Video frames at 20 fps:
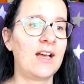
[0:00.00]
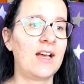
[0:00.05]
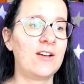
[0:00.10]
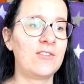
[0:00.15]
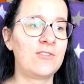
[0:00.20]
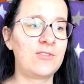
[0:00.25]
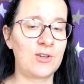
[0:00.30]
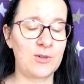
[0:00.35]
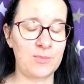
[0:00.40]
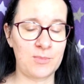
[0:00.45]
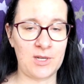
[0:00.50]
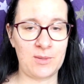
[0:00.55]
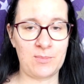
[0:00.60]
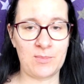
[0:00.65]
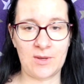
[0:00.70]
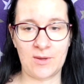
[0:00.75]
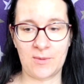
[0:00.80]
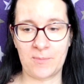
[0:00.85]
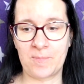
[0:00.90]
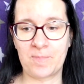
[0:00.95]
for my
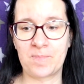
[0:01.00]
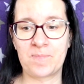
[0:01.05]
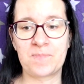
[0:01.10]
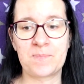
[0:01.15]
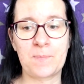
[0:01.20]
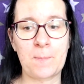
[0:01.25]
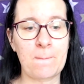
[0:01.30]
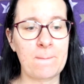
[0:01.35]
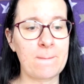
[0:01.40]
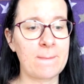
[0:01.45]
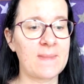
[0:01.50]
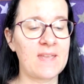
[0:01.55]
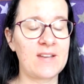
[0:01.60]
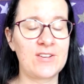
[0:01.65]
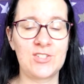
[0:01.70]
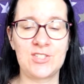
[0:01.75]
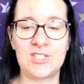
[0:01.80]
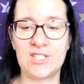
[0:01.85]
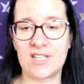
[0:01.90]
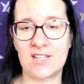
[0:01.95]
mom.
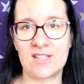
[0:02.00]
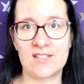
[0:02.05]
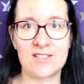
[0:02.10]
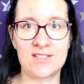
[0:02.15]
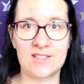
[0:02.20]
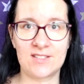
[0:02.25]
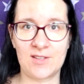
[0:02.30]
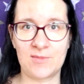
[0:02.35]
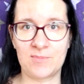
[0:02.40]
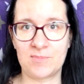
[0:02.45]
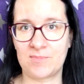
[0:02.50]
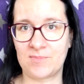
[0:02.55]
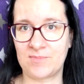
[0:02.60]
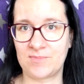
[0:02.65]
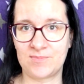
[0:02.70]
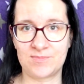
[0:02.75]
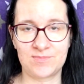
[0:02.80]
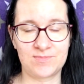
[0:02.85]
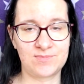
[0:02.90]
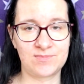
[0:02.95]
She has some
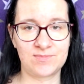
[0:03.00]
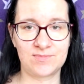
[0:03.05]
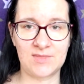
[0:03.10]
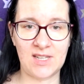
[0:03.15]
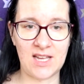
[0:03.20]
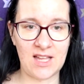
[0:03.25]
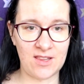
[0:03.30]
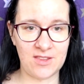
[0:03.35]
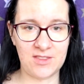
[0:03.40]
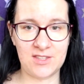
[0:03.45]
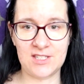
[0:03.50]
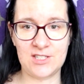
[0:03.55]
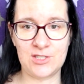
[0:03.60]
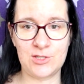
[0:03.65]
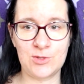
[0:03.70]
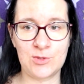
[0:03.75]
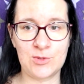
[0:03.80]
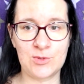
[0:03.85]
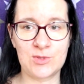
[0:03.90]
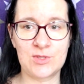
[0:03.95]
health
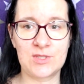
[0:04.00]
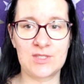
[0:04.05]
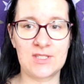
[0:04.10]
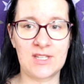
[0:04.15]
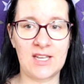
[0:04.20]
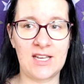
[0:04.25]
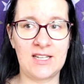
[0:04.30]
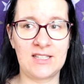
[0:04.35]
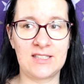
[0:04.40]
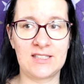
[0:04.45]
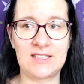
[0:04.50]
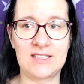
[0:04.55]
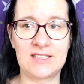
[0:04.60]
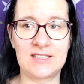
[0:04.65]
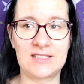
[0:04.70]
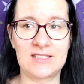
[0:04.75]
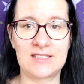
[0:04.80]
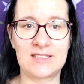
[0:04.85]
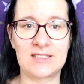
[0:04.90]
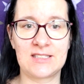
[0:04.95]
issues and
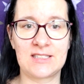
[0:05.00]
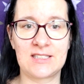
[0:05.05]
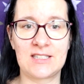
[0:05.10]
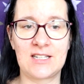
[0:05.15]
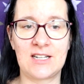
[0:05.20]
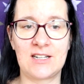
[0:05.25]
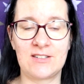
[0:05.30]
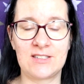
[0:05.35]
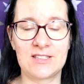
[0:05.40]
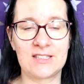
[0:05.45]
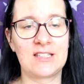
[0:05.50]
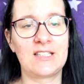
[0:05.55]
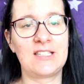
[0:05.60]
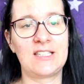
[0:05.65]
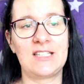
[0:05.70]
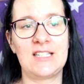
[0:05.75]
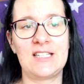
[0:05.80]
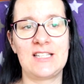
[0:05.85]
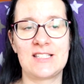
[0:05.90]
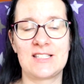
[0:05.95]

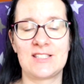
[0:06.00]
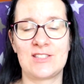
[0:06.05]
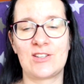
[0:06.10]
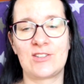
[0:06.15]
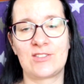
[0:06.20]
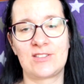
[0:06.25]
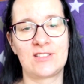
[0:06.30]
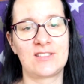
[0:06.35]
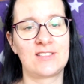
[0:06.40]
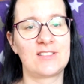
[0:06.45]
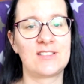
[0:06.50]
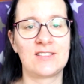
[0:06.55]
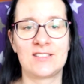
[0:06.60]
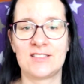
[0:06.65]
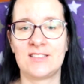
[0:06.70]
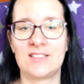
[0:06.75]
currently is not